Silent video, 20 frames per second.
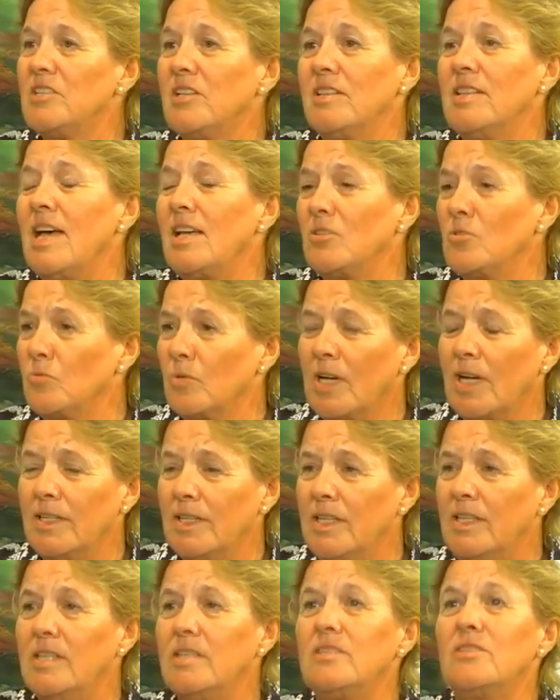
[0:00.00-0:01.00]
and that's what I
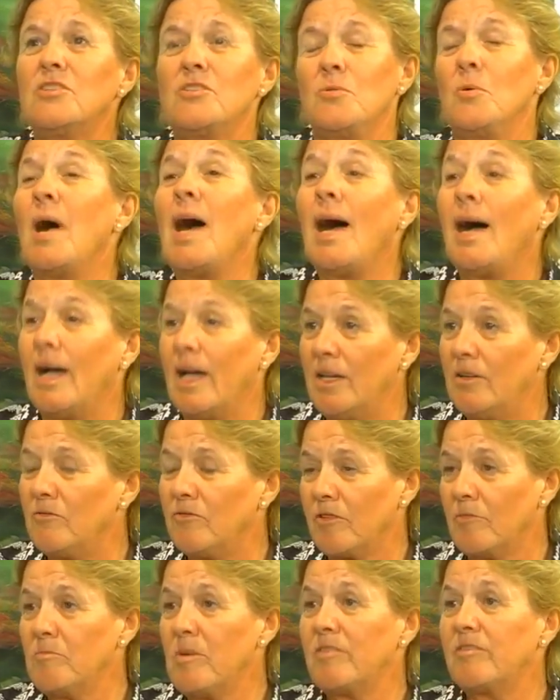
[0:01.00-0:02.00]
needed mm-hmm. to hide
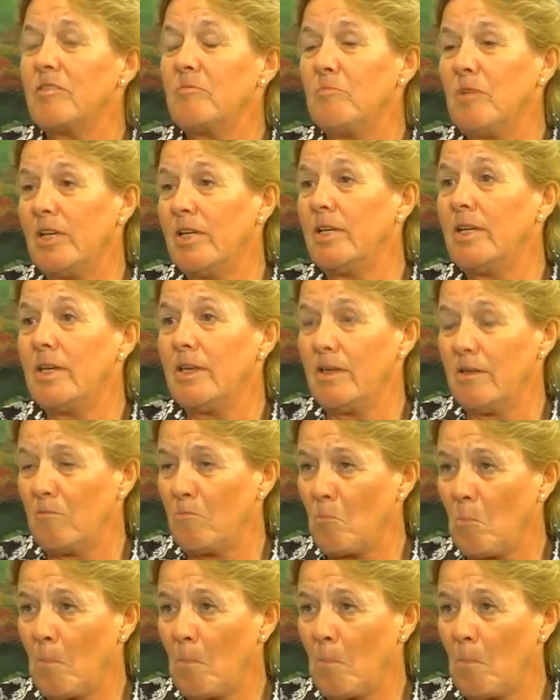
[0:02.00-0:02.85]
from everybody. Mm-hmm.